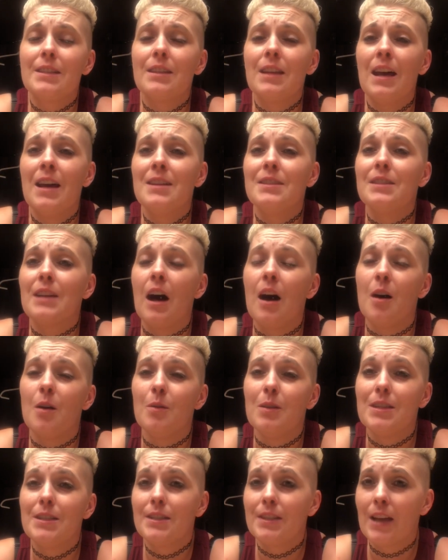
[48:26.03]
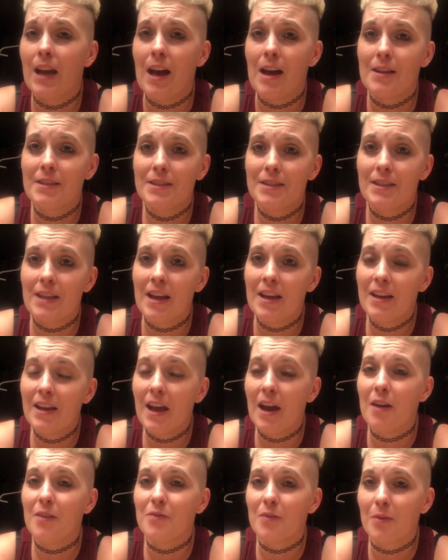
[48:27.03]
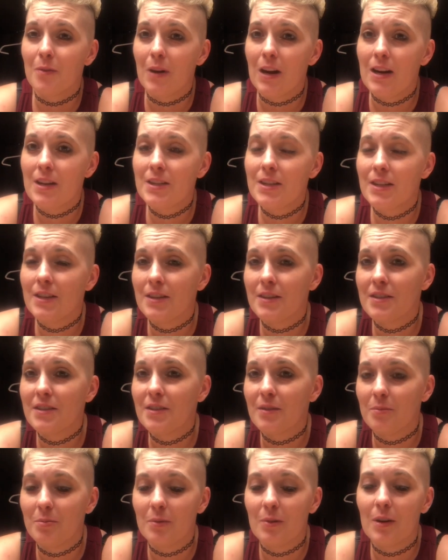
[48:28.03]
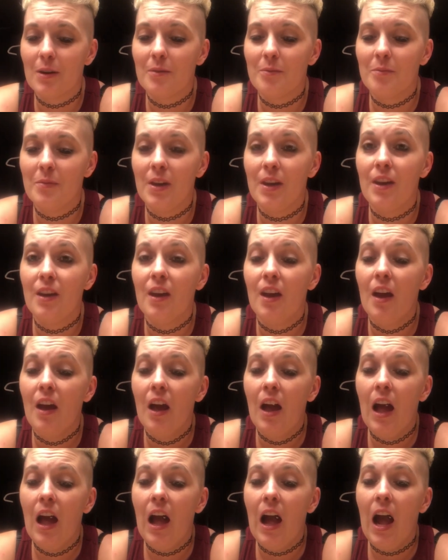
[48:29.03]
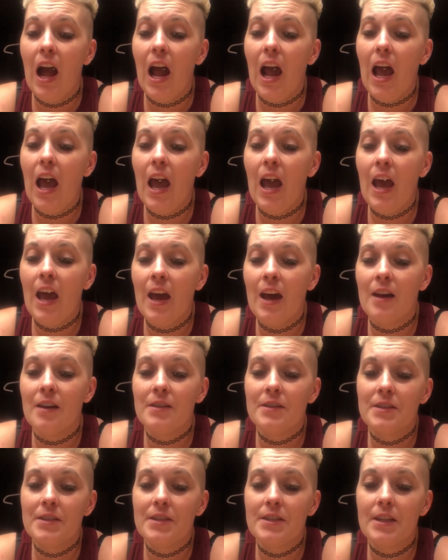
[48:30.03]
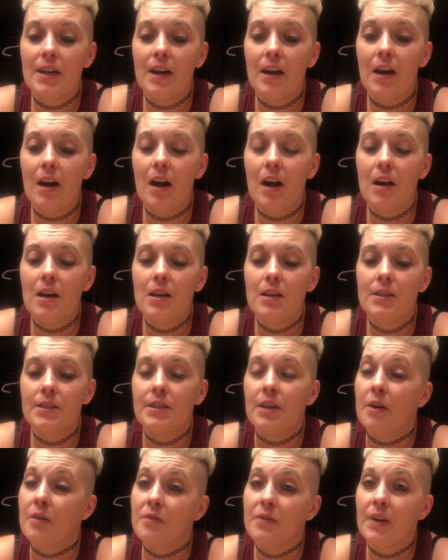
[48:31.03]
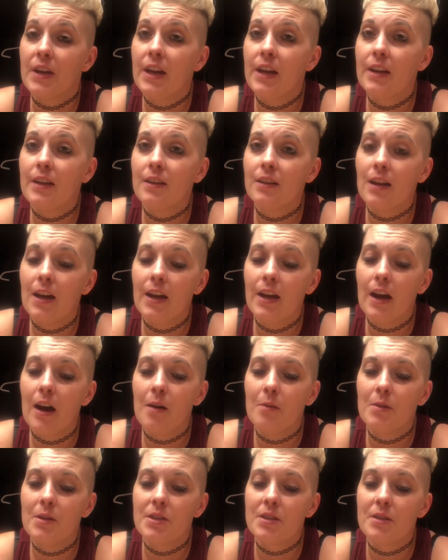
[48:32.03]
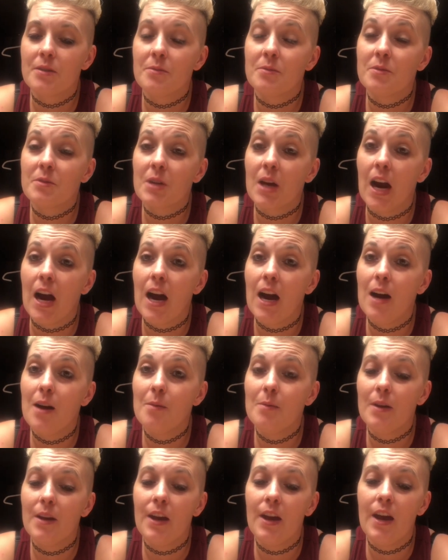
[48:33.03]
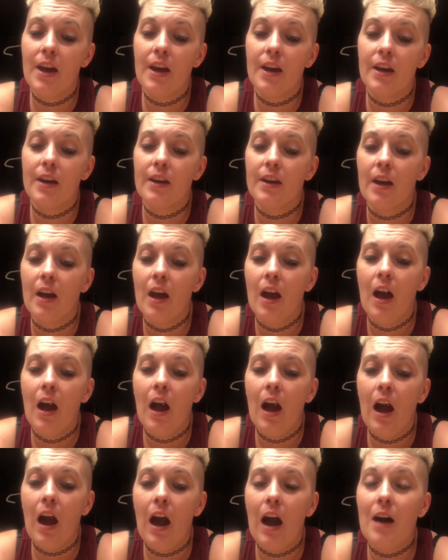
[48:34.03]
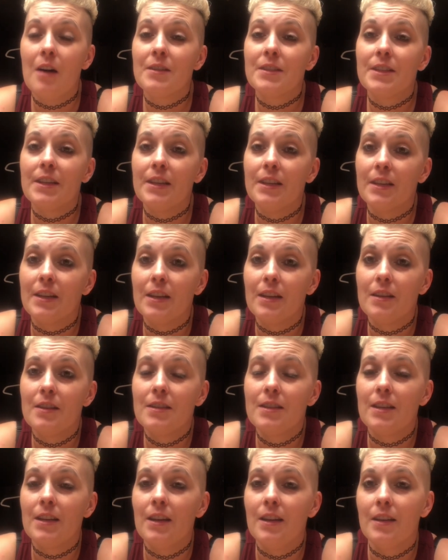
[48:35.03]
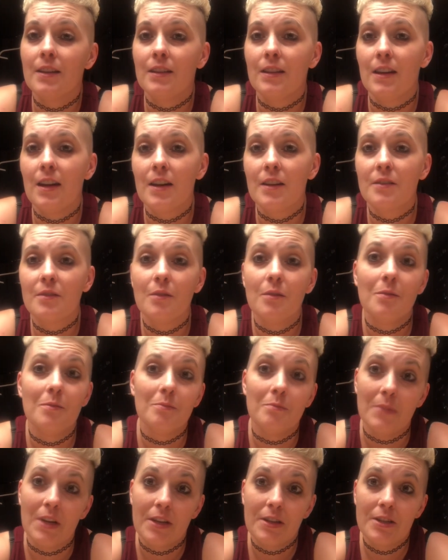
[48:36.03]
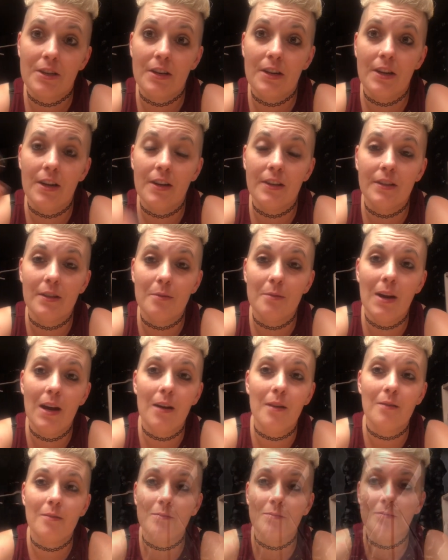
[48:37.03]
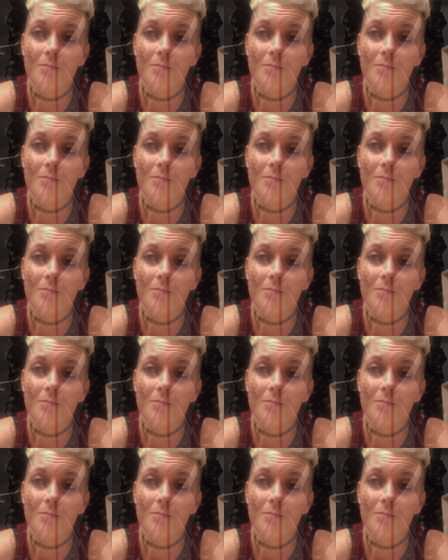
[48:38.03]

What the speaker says: as always, guys, thank y'all for watching and supporting me. And don't forget to like, comment, and subscribe. And I'll see you in the next one. Make sure you hit the bell.